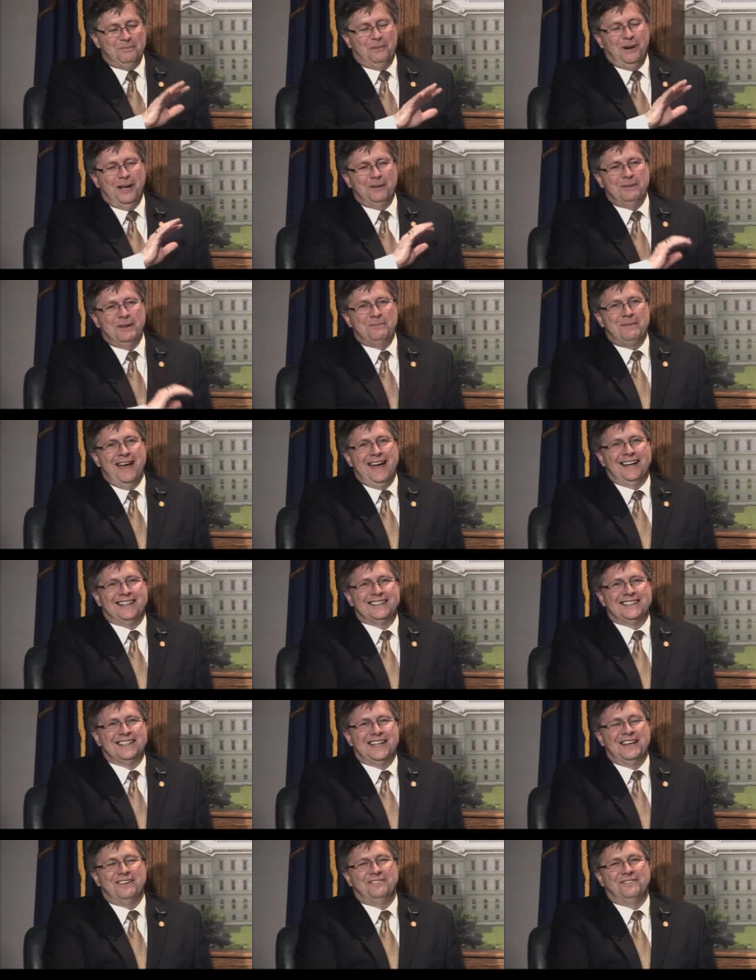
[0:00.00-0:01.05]
bring me back
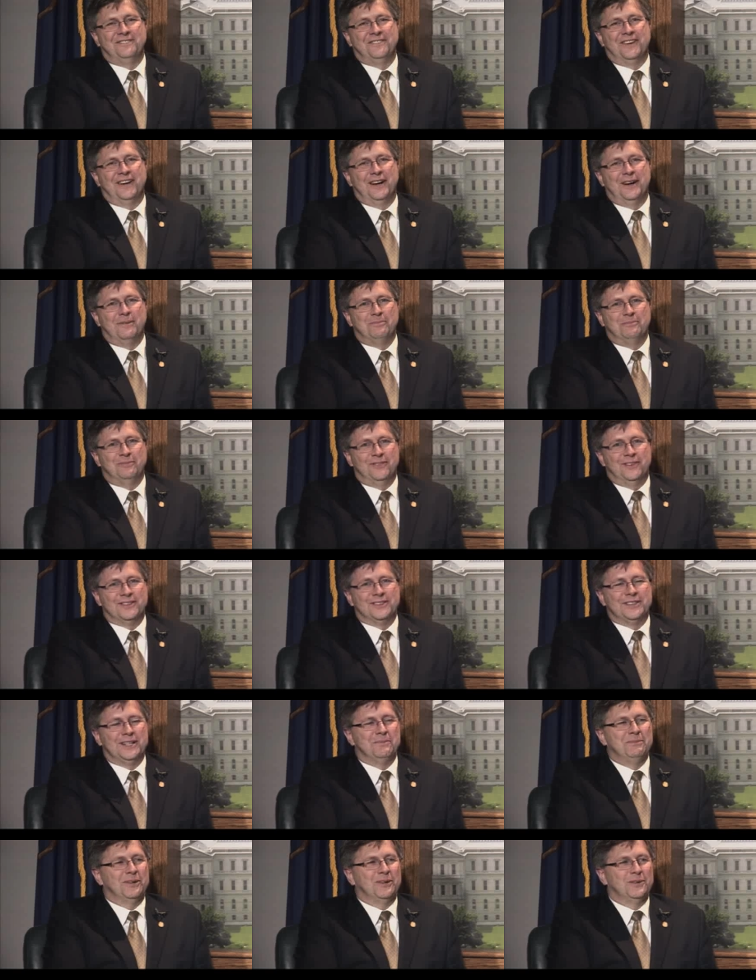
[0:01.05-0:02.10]
safe. The
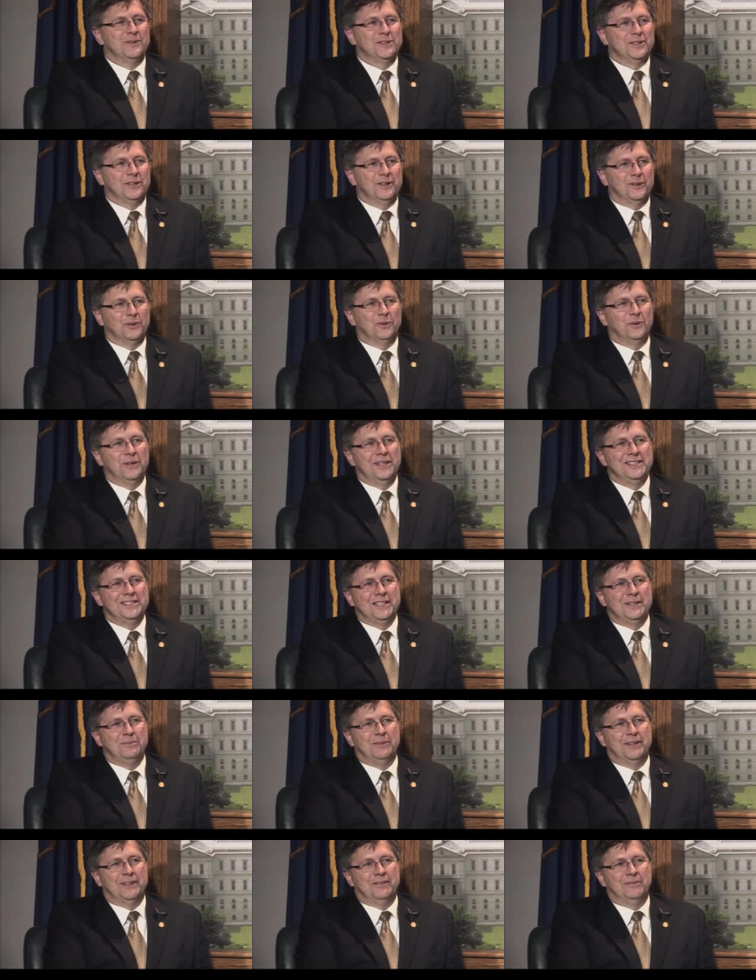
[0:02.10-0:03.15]
stomach was a little queasy,
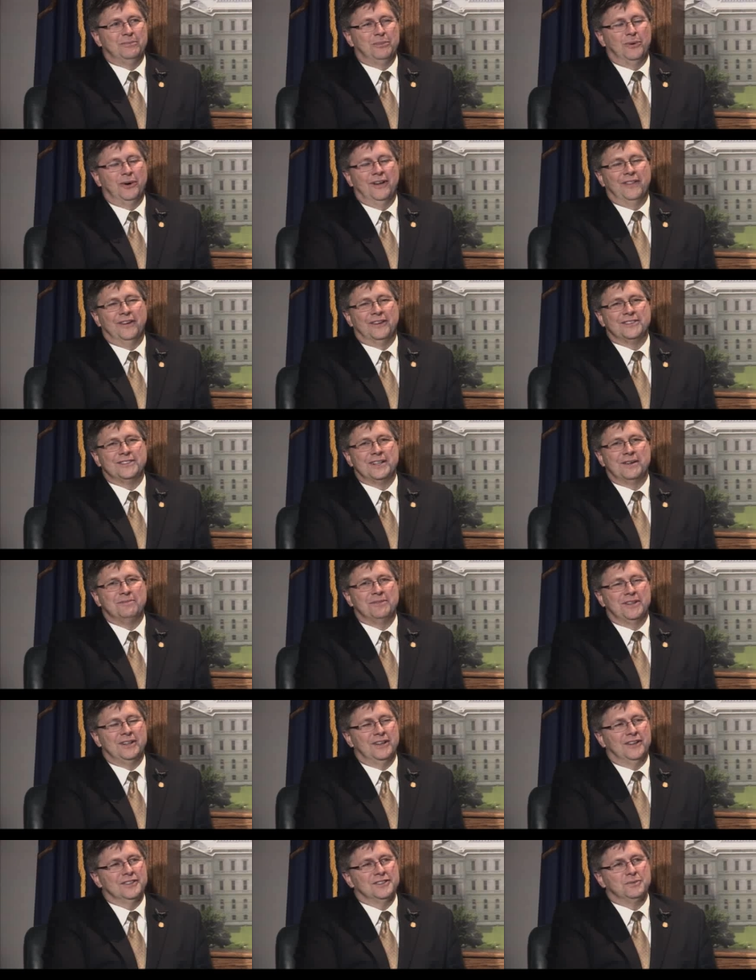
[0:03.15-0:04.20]
but boy, there's
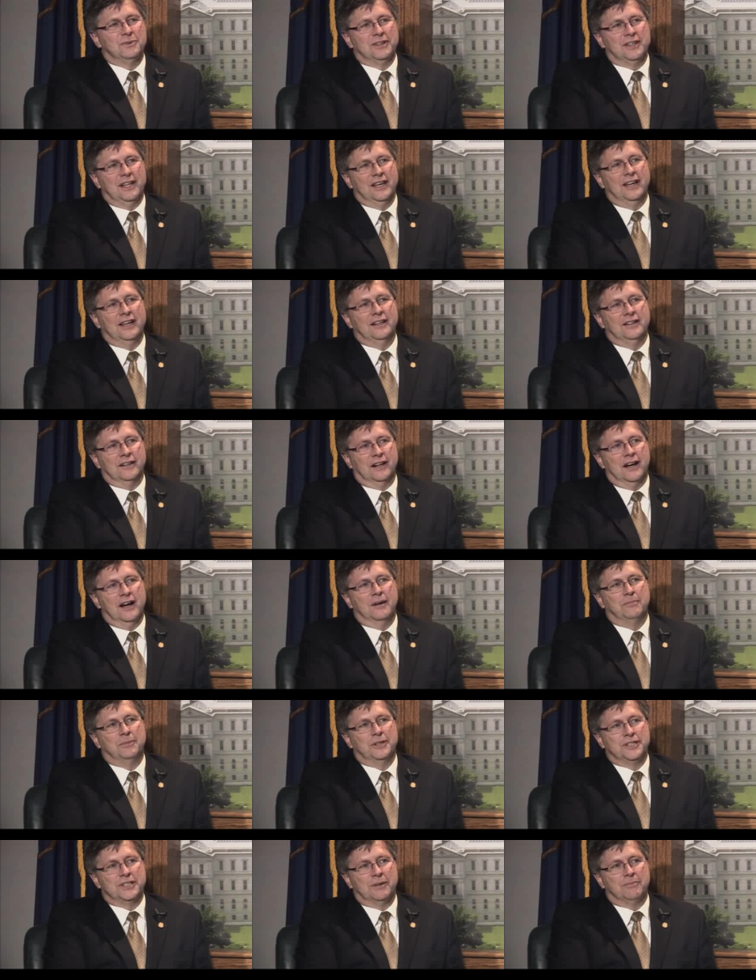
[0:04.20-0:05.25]
something else what they can
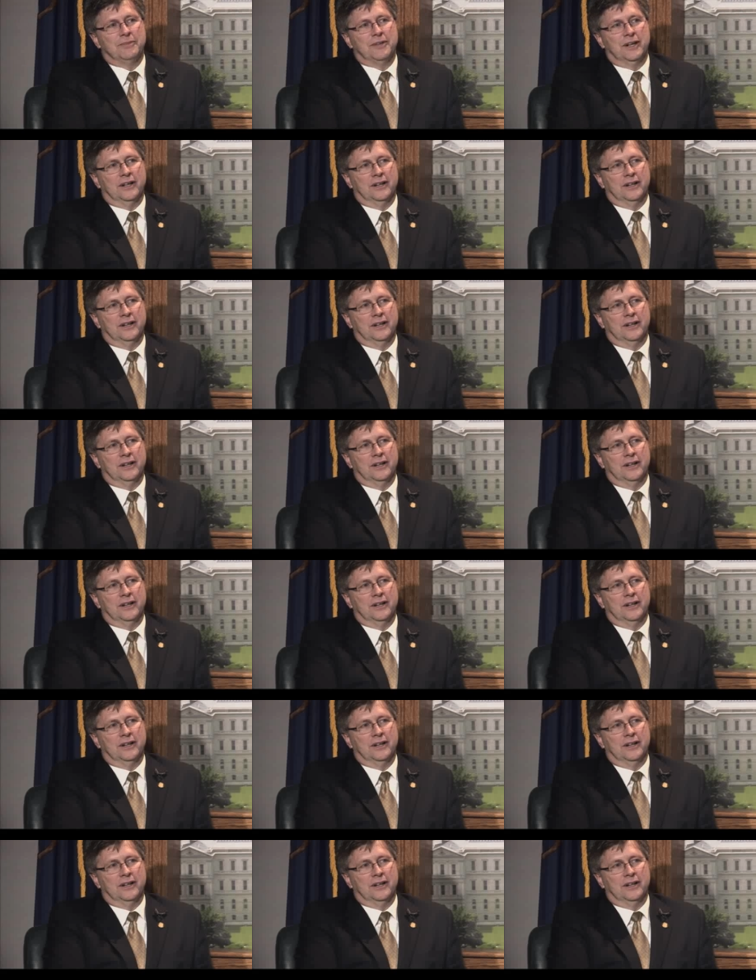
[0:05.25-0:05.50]
accomplish up there.